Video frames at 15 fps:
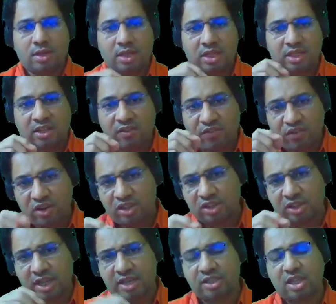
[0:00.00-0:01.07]
In the
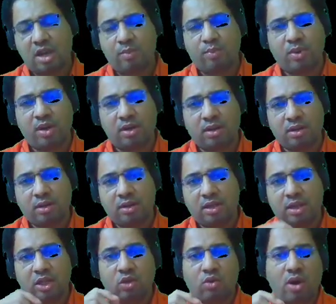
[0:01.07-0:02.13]
first example,
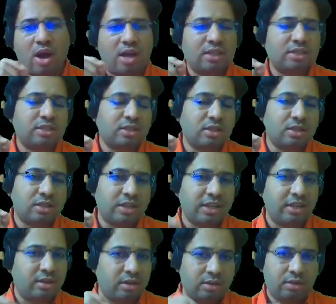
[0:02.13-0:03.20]
you ask
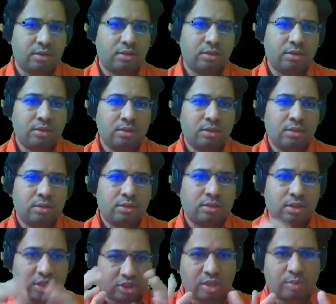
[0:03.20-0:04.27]
Kiran,
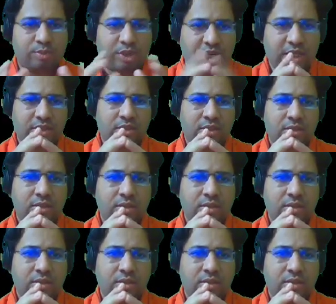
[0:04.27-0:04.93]
the subject,